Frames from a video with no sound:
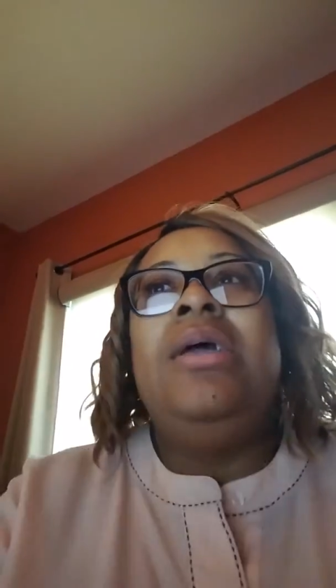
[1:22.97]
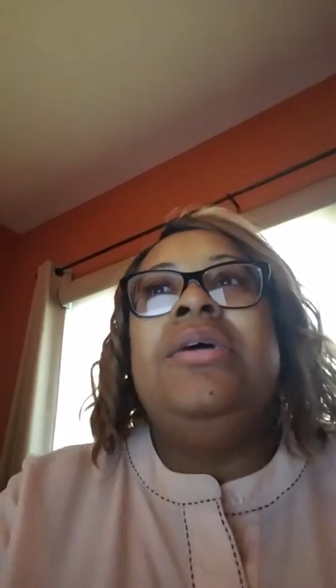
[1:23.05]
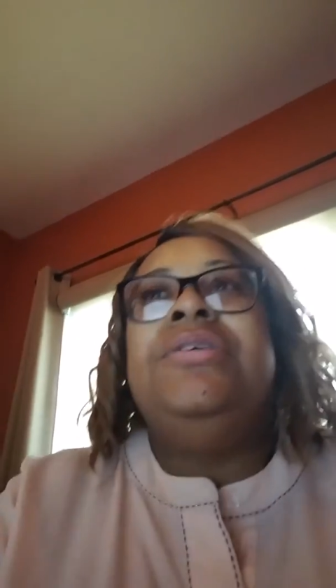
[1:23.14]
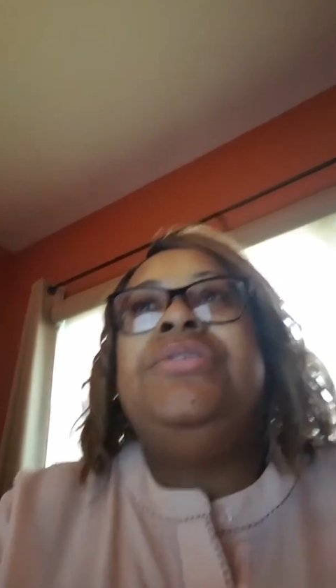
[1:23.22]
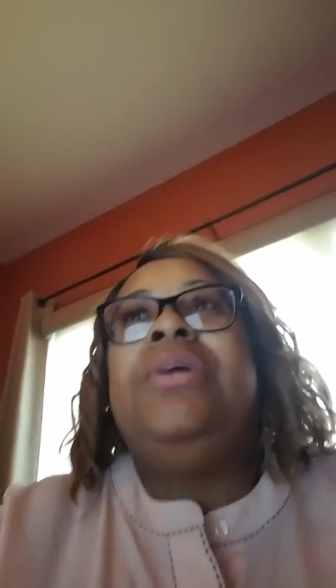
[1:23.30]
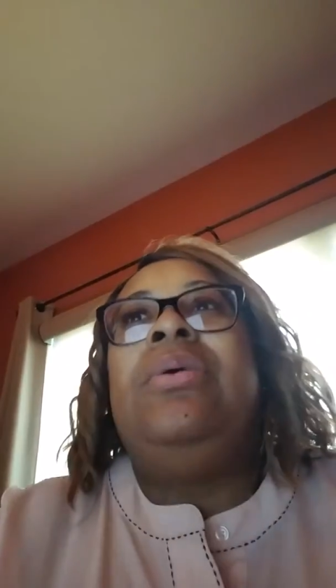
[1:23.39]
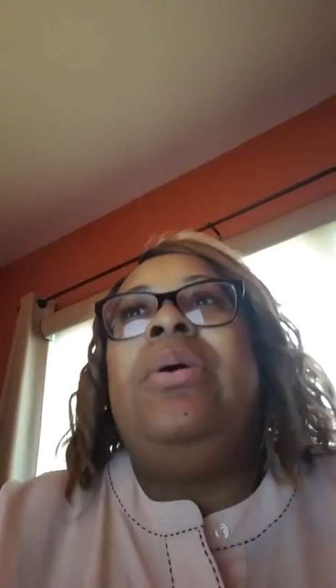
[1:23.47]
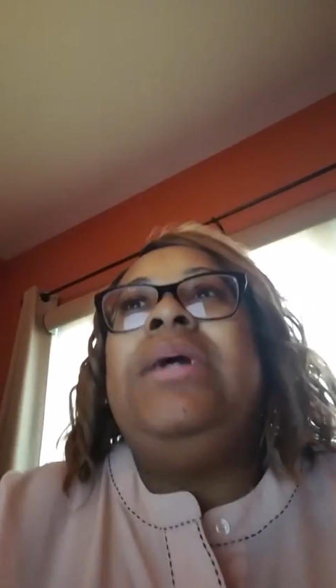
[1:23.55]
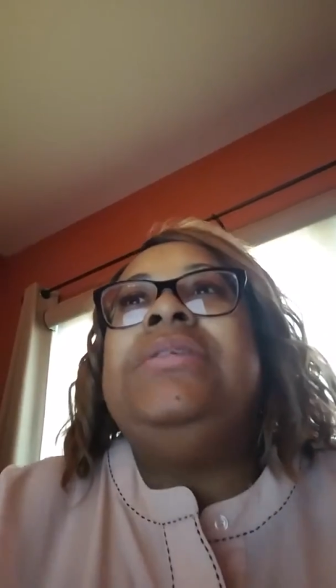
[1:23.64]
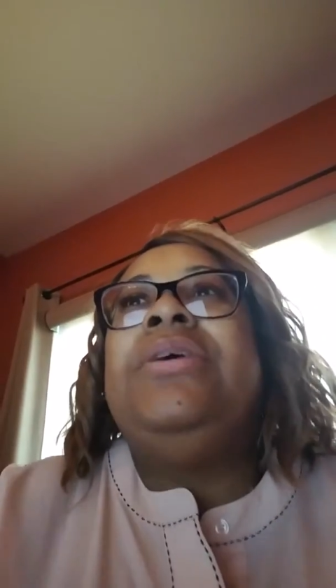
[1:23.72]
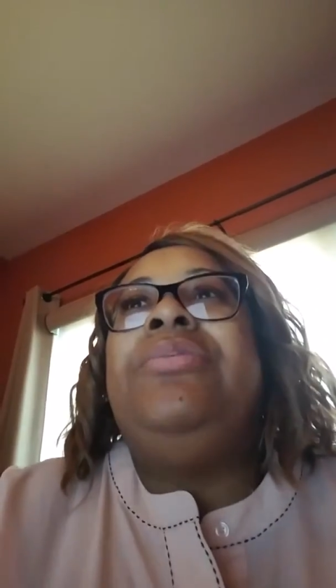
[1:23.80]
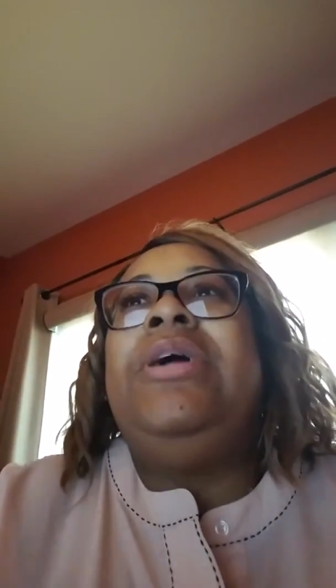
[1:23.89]
So
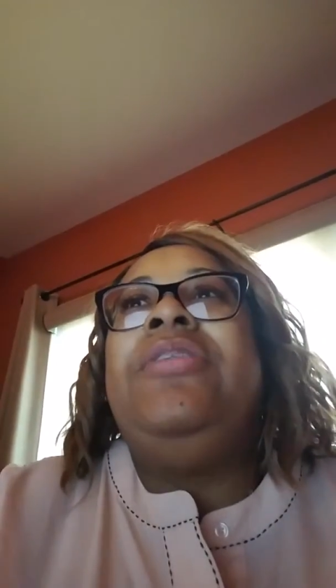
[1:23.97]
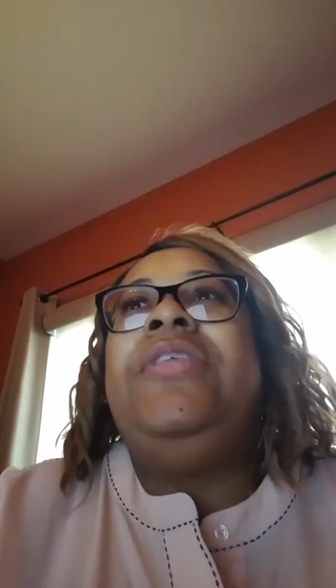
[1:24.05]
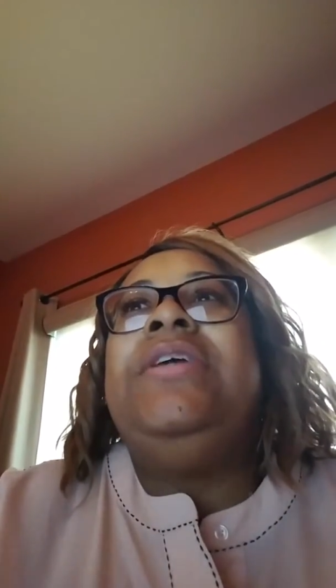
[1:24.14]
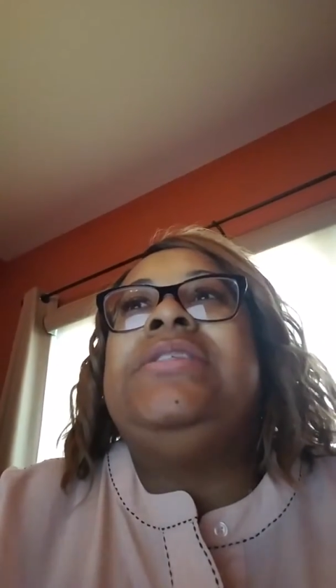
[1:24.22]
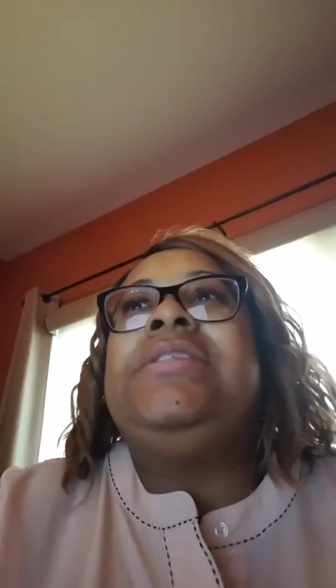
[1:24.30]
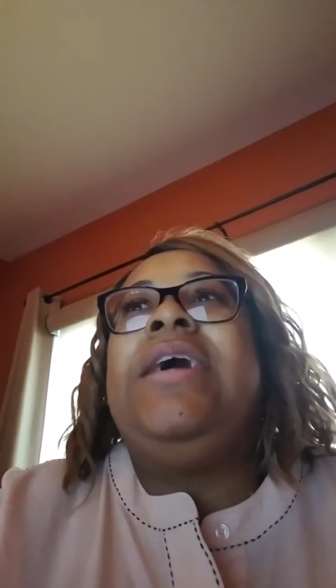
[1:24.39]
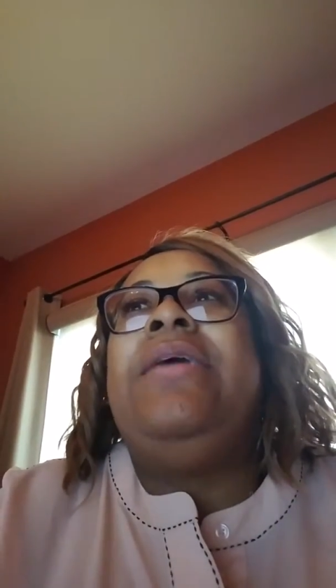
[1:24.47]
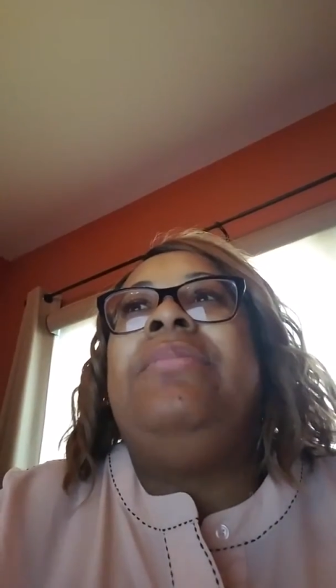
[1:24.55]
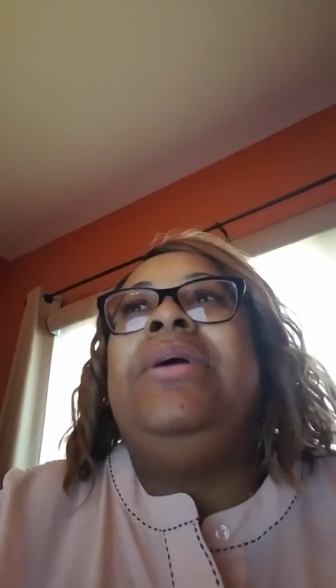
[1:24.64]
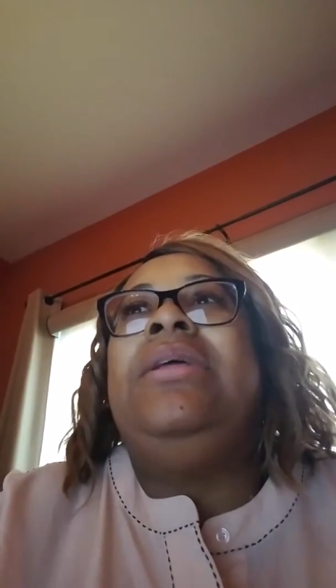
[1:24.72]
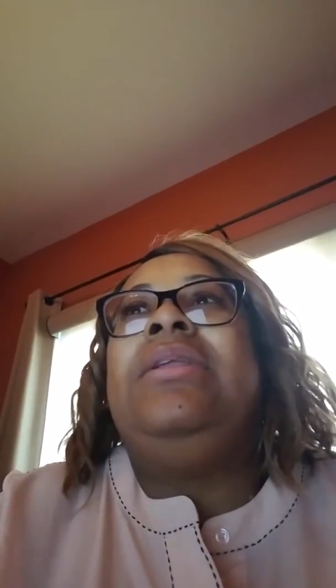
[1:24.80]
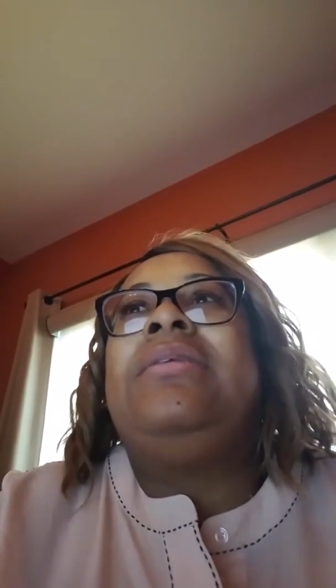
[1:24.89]
as I read the
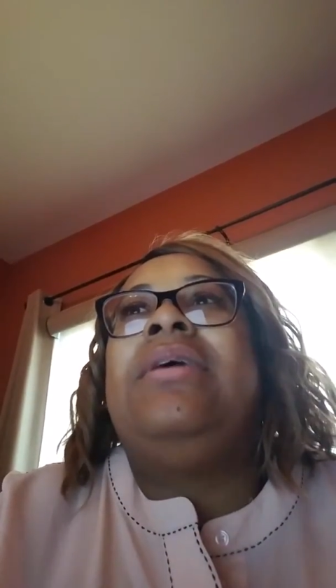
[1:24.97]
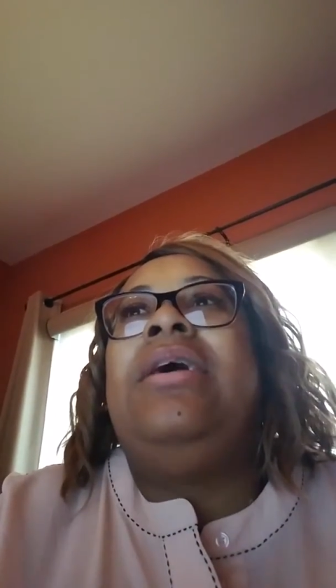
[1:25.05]
assignment,